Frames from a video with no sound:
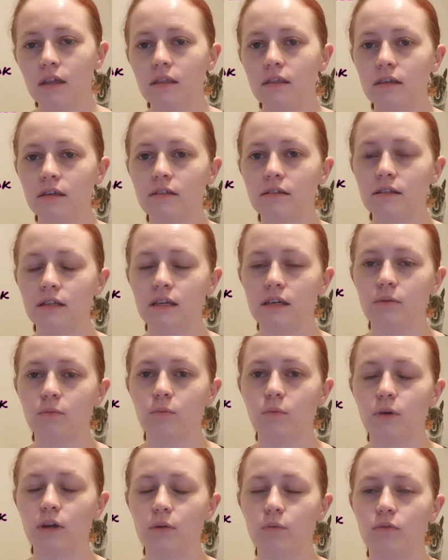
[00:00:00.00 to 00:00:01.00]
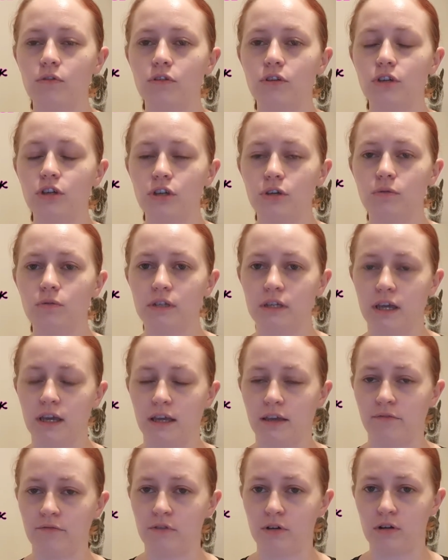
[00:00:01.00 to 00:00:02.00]
This year we want you to
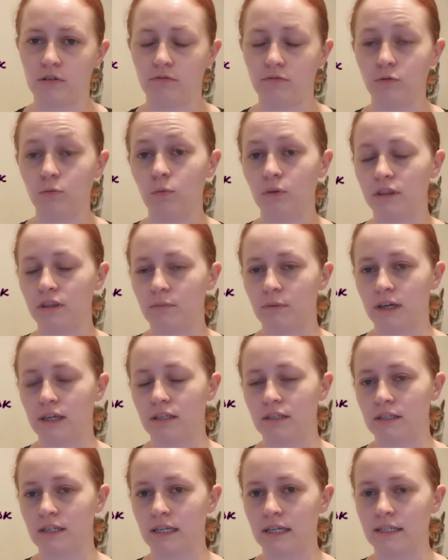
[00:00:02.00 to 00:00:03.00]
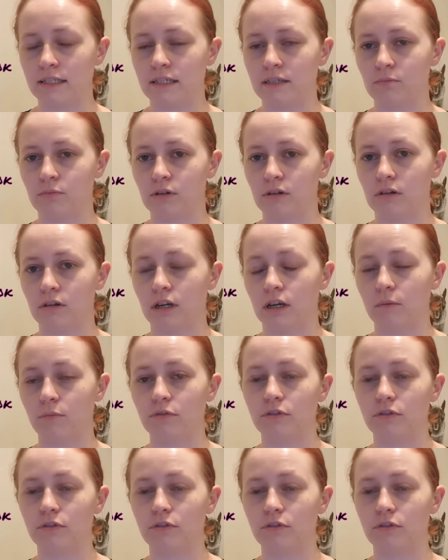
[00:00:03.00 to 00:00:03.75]
get involved with the Bikes and Laces Book Club,